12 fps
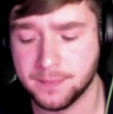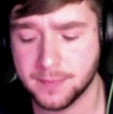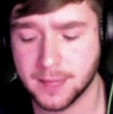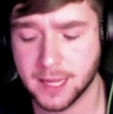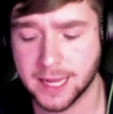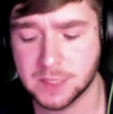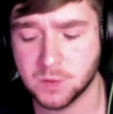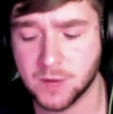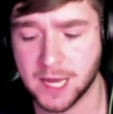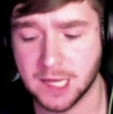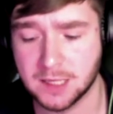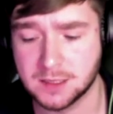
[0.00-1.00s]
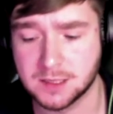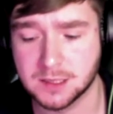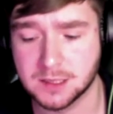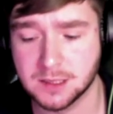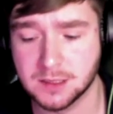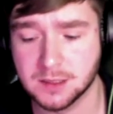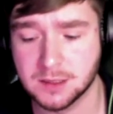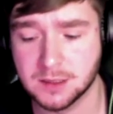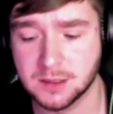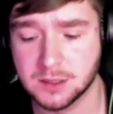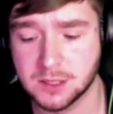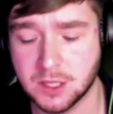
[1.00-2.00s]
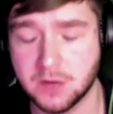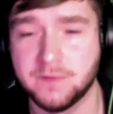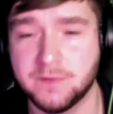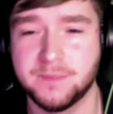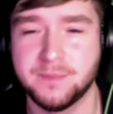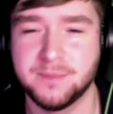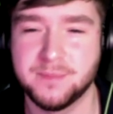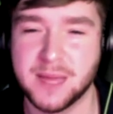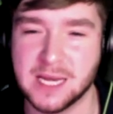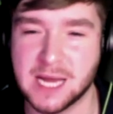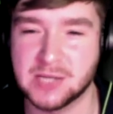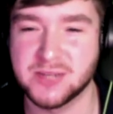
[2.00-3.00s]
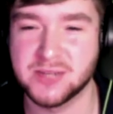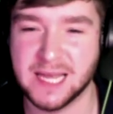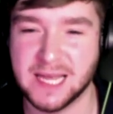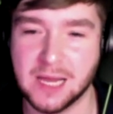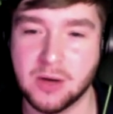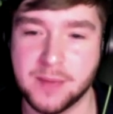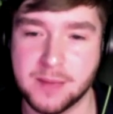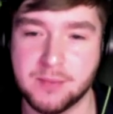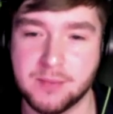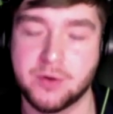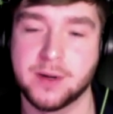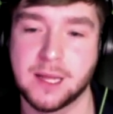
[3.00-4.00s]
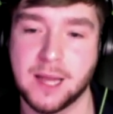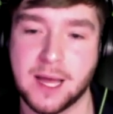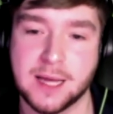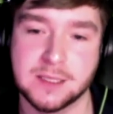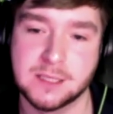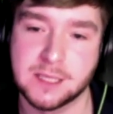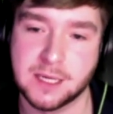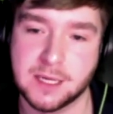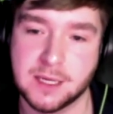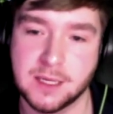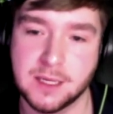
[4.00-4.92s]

as well as sort of being naturally a little bit more inclined to